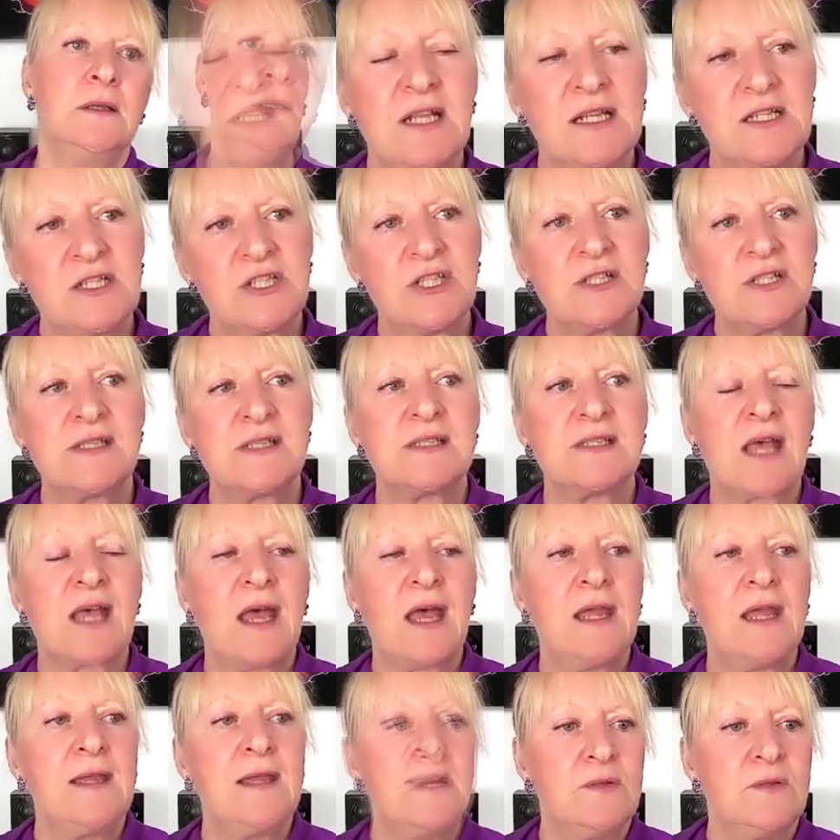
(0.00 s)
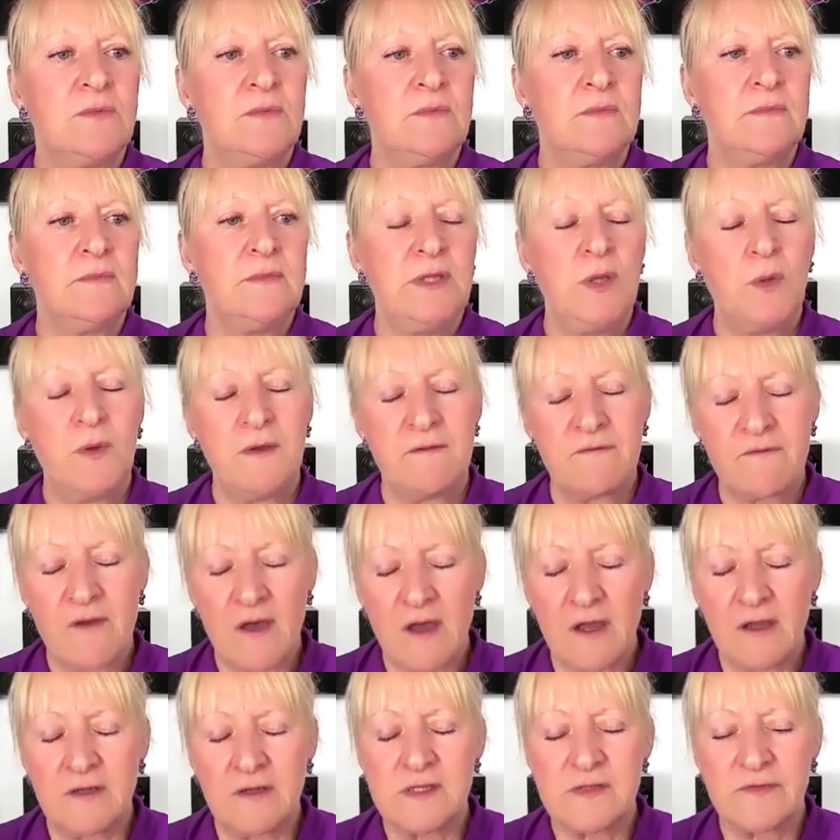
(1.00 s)
let's just say
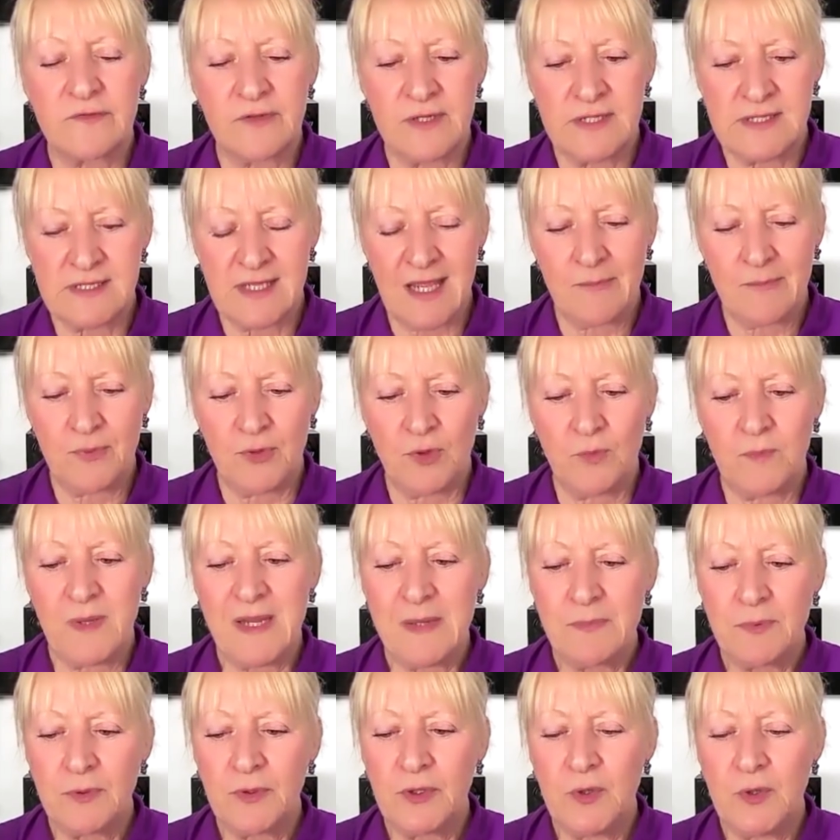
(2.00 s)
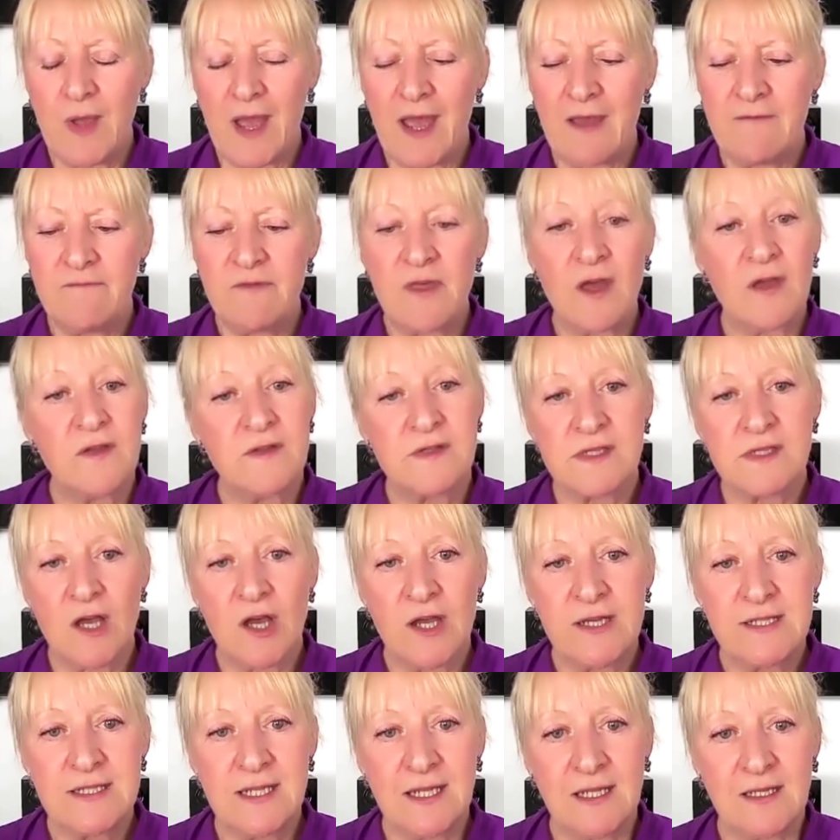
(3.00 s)
UFOs, for example, people who have those
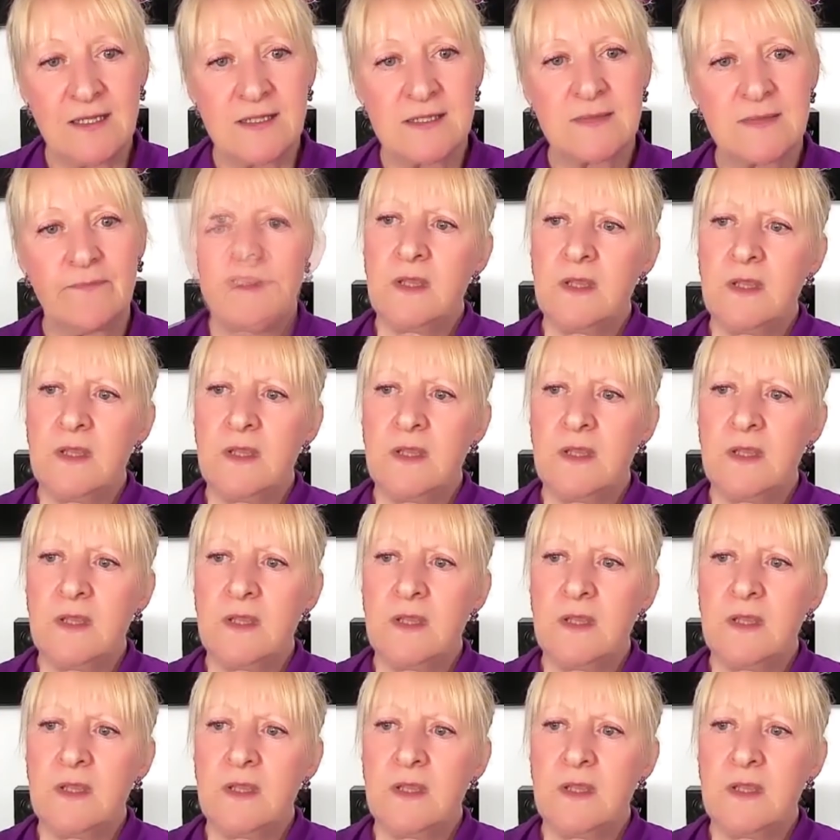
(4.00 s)
sightings,